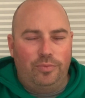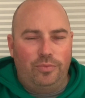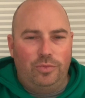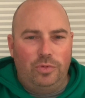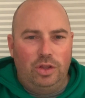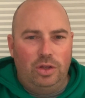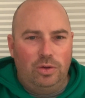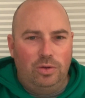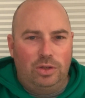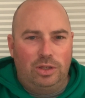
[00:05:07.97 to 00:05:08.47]

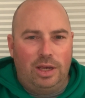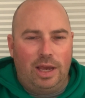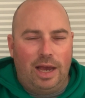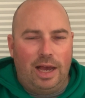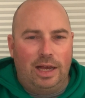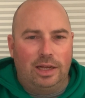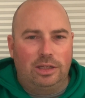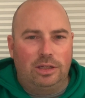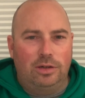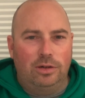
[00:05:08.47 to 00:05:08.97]

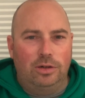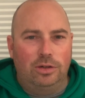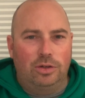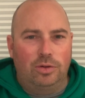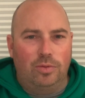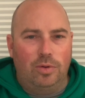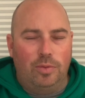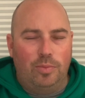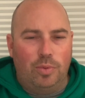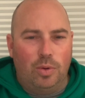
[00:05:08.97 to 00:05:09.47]
newscasters
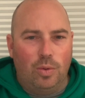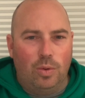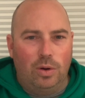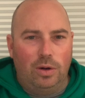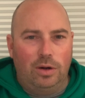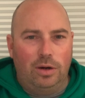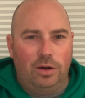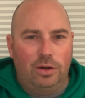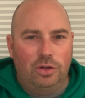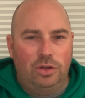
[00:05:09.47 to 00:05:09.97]
or
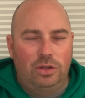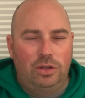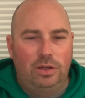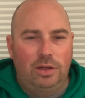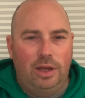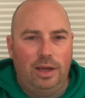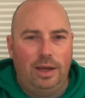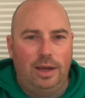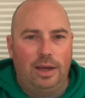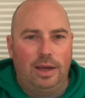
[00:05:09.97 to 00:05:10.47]

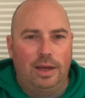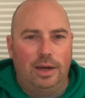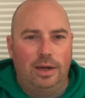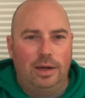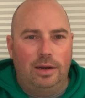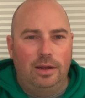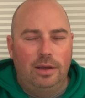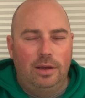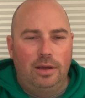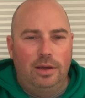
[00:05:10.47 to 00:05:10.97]
reporters
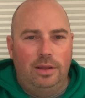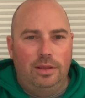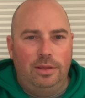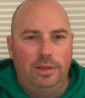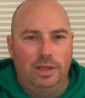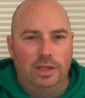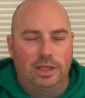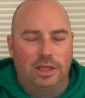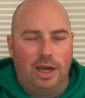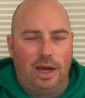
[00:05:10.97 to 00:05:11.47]
and
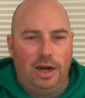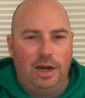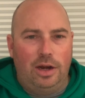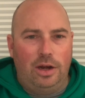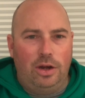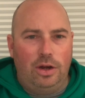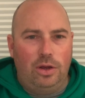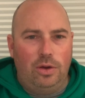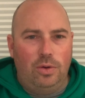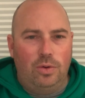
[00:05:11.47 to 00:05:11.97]
this kind
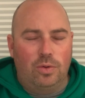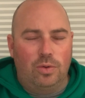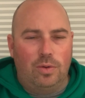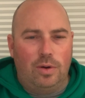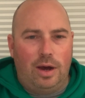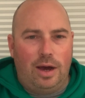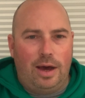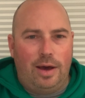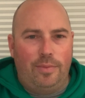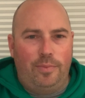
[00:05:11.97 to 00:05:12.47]
of new
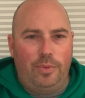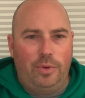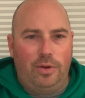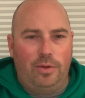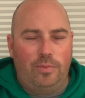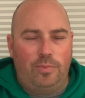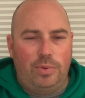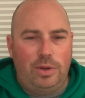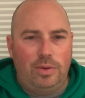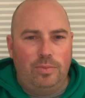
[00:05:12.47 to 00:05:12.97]
crop
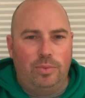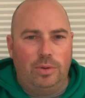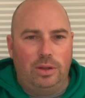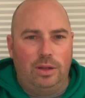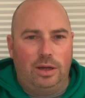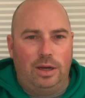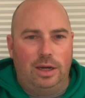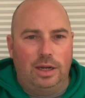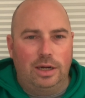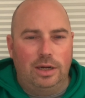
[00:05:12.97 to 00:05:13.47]
of people
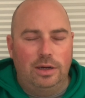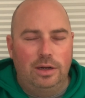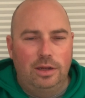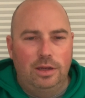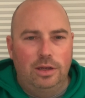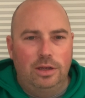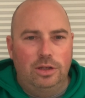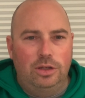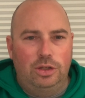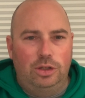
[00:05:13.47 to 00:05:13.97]
on
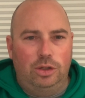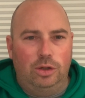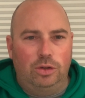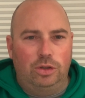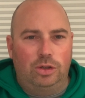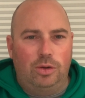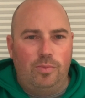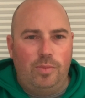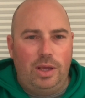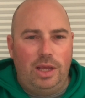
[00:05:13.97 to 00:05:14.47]

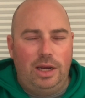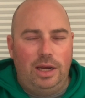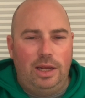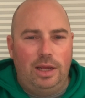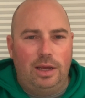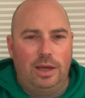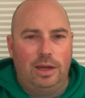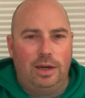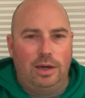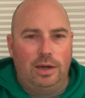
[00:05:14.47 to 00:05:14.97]
social
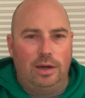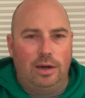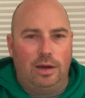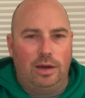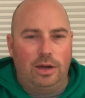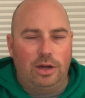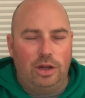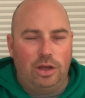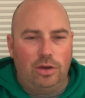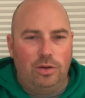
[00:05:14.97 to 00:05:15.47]
media and
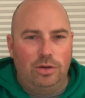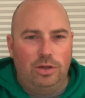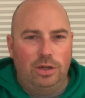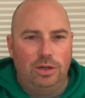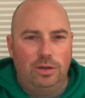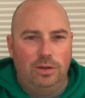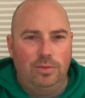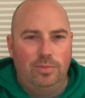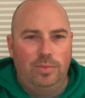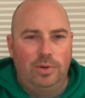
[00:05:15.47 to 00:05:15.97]
on
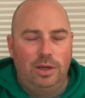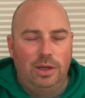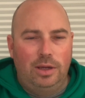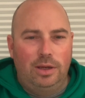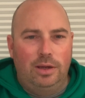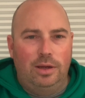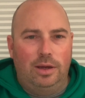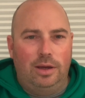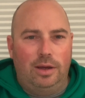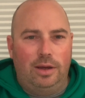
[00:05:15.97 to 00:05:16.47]
YouTube.
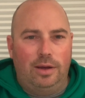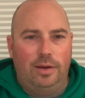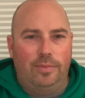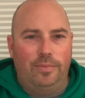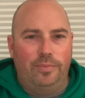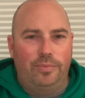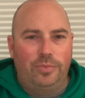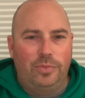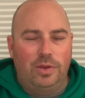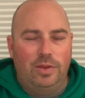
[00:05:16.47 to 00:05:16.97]

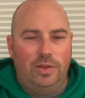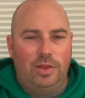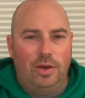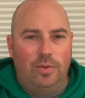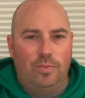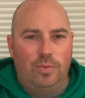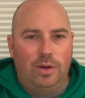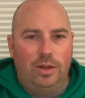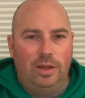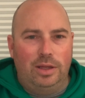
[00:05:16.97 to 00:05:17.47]
They
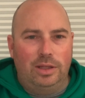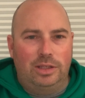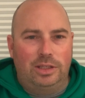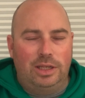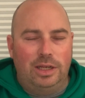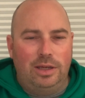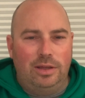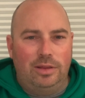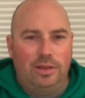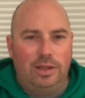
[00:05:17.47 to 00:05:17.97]
really
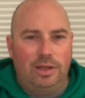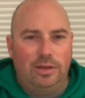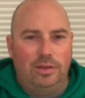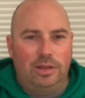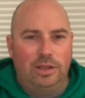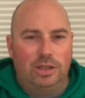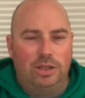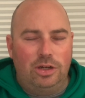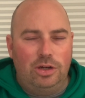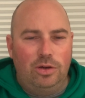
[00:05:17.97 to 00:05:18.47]

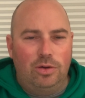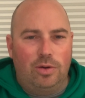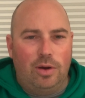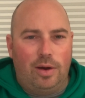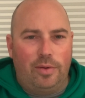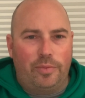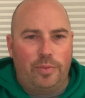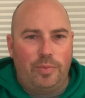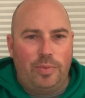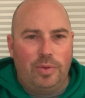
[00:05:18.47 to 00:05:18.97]
this new
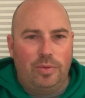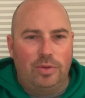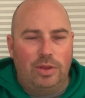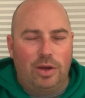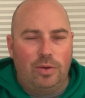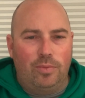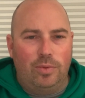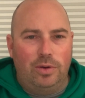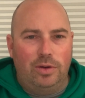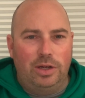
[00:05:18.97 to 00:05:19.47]
crop of people. They
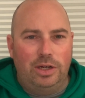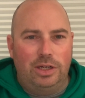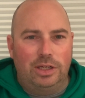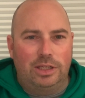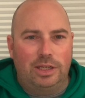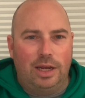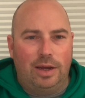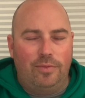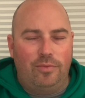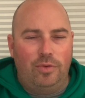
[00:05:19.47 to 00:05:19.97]
really
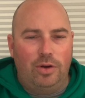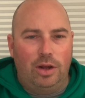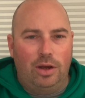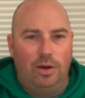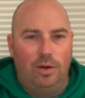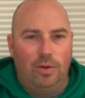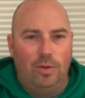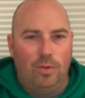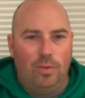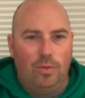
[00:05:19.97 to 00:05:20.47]
just have
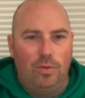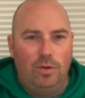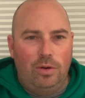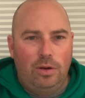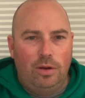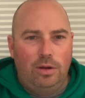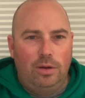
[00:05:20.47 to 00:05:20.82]
no